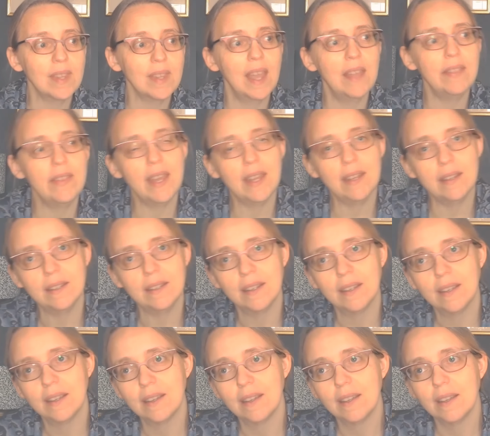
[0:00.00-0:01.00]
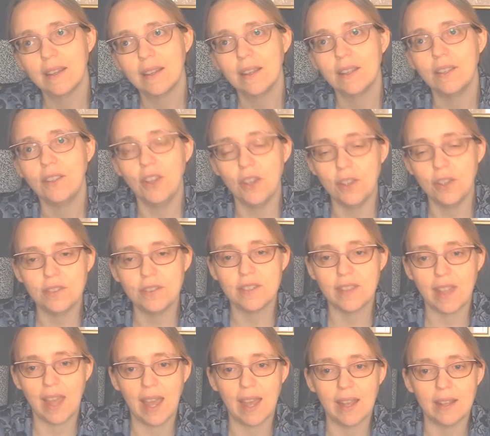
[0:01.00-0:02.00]
and then use
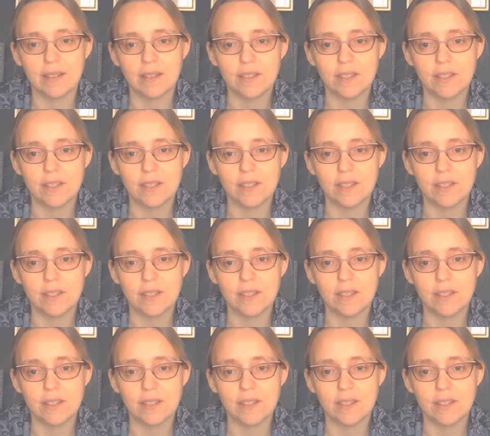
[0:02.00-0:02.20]
that